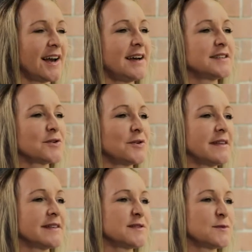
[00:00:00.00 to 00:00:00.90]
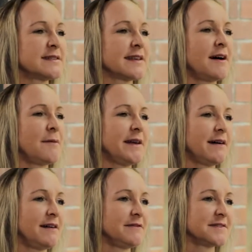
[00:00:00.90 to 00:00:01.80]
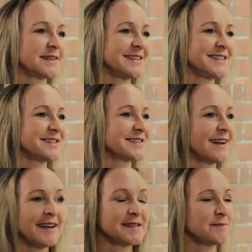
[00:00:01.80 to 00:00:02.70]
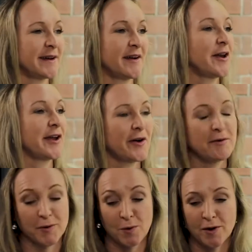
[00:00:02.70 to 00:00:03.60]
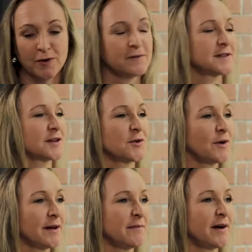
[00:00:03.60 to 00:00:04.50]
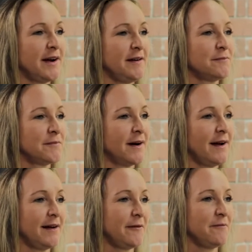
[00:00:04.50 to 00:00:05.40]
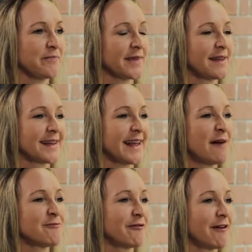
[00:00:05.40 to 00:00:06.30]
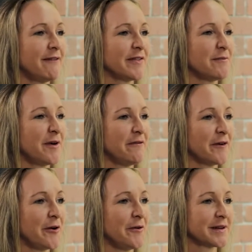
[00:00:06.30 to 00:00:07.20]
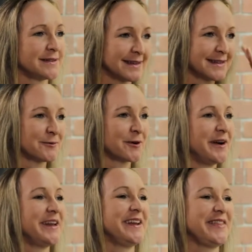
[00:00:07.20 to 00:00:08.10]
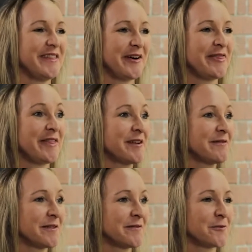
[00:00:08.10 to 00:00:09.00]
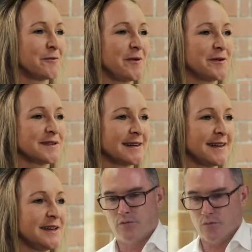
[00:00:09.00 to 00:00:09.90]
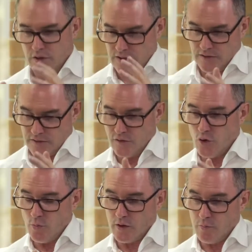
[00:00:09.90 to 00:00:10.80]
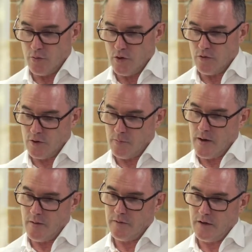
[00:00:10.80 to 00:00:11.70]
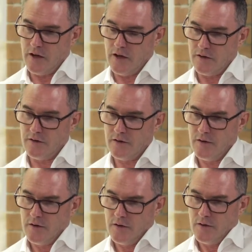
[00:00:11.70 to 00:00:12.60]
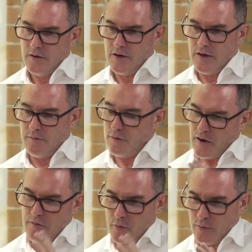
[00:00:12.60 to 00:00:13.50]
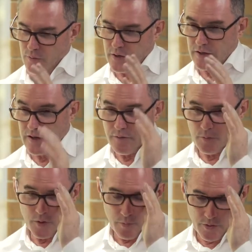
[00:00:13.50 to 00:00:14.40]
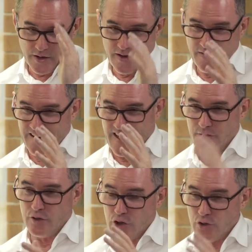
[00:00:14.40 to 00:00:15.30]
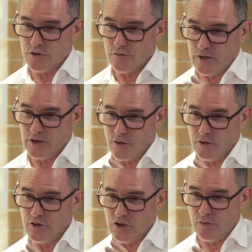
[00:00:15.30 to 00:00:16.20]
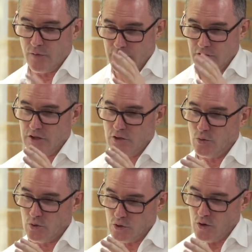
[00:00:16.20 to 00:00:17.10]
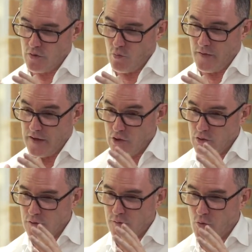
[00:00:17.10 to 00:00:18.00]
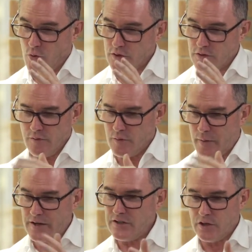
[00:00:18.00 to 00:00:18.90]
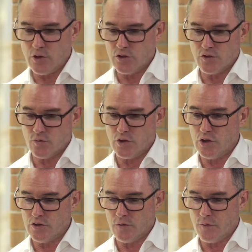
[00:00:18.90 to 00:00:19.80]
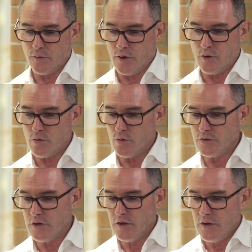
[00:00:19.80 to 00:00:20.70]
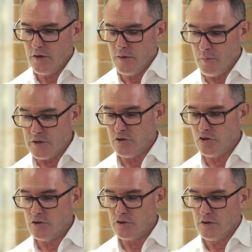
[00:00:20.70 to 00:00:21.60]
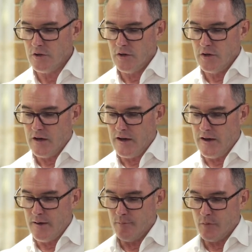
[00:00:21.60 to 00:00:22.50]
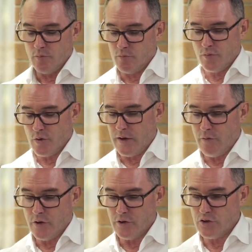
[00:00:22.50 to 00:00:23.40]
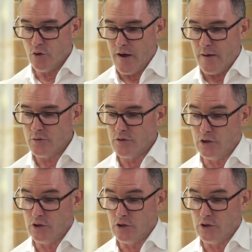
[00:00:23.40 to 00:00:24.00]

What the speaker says: I like to call it the Swiss Army knife, because and I quite often call it my camera rather than my phone, because that's what I think of it for mostly. Well, it's a supercomputer in the palm of your hand. Mm-hmm. For everyone, really, even people that aren't that avid users of technology, if they actually took stock of what they use it for, because even the basic users would use it for phone calls, messages, probably have one or two apps.